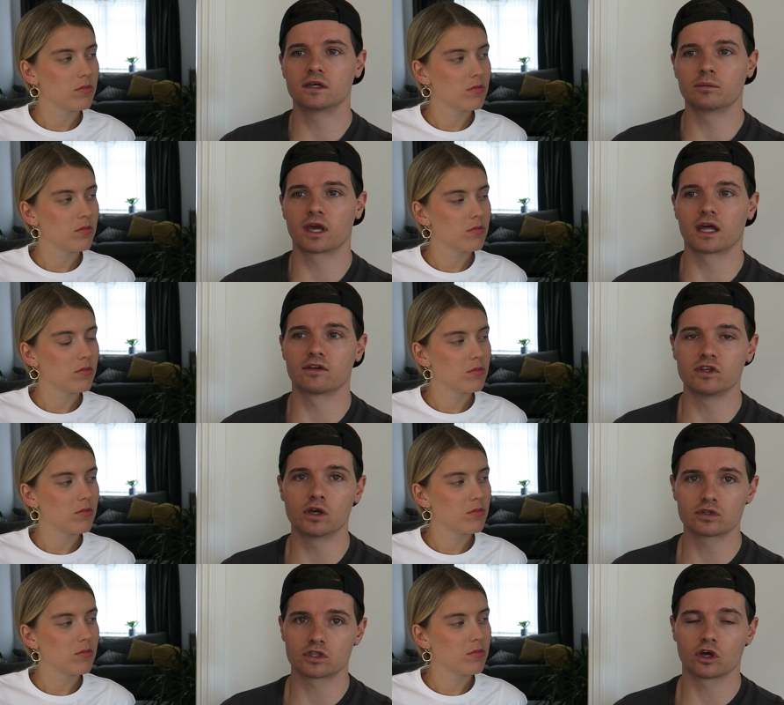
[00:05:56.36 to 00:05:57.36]
Speaker 1: him again if he
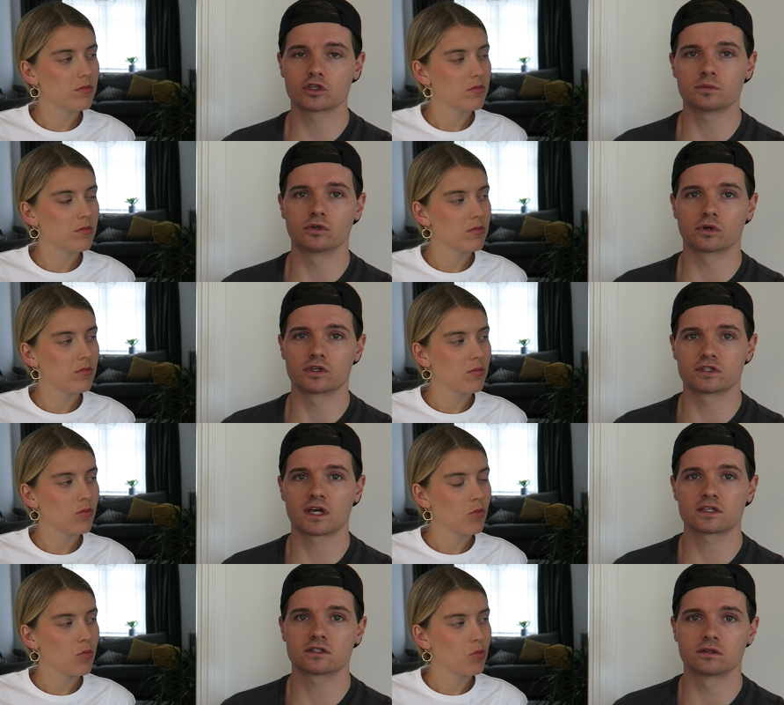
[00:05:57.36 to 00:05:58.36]
goes in hospital? Because
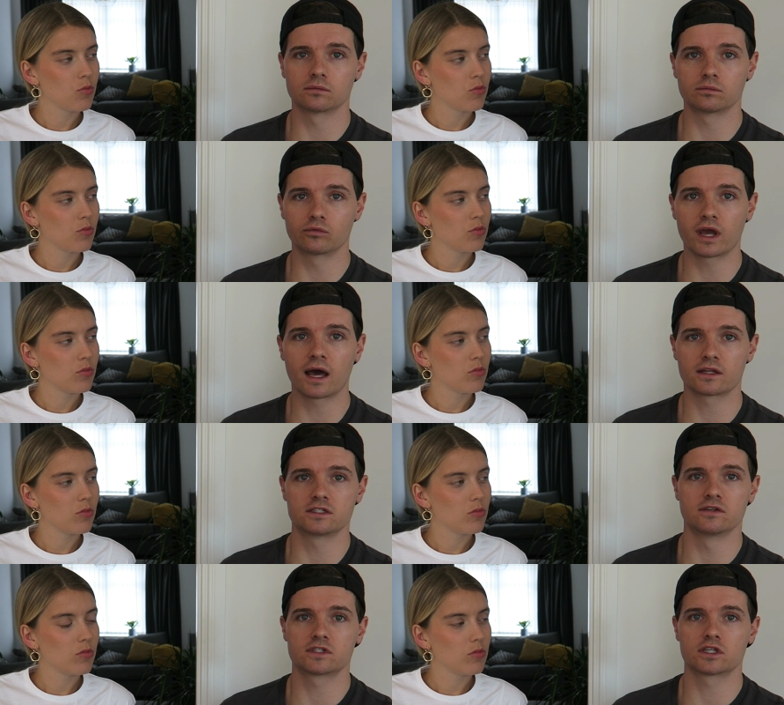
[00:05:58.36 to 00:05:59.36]
that's the
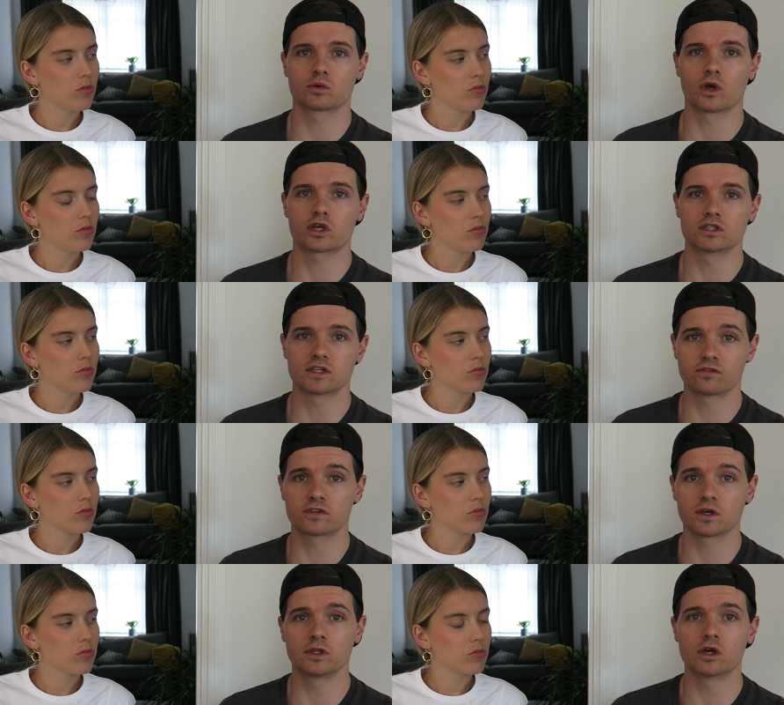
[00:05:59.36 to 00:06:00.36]
reality of the situation, is
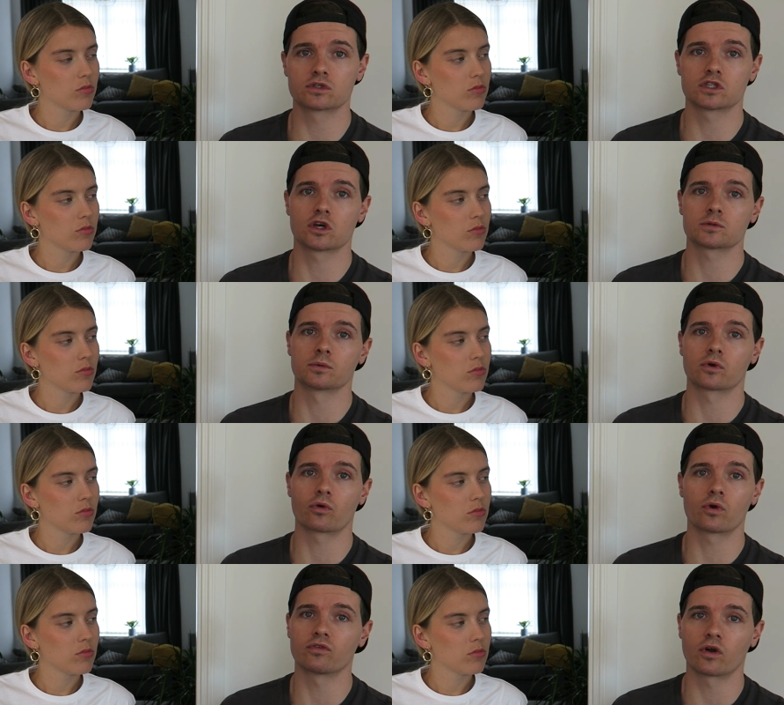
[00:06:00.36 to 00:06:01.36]
if somebody goes into hospital
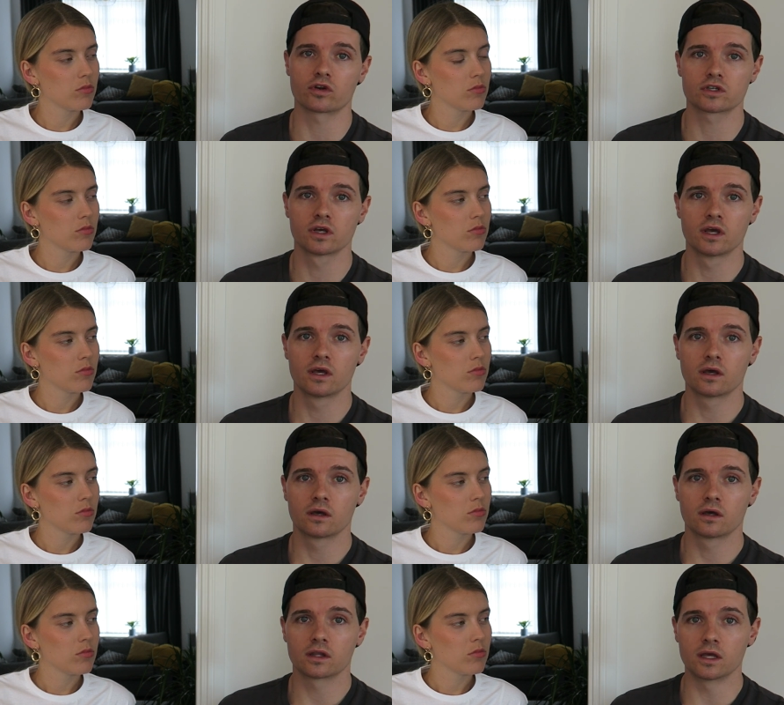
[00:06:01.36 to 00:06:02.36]
coronavirus,
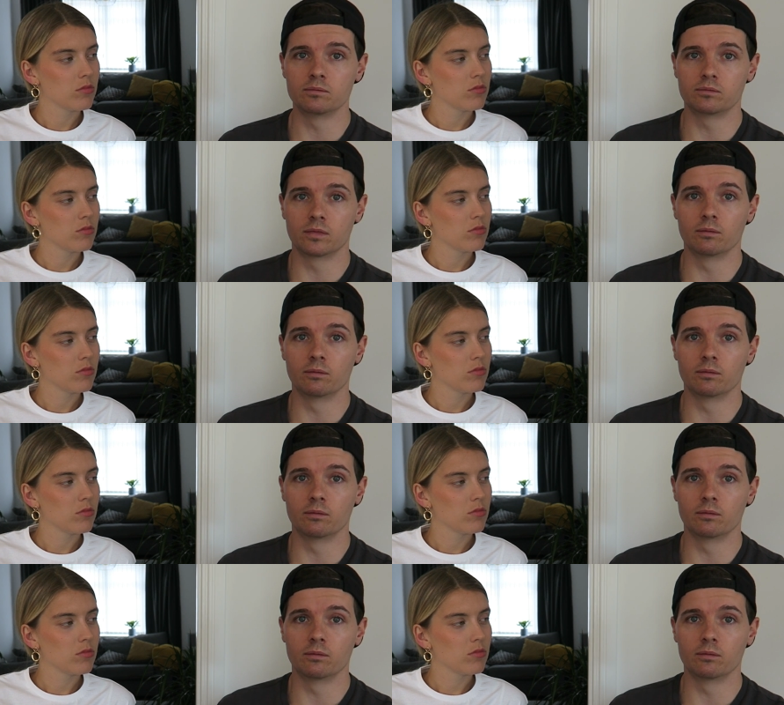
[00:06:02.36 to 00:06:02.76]
they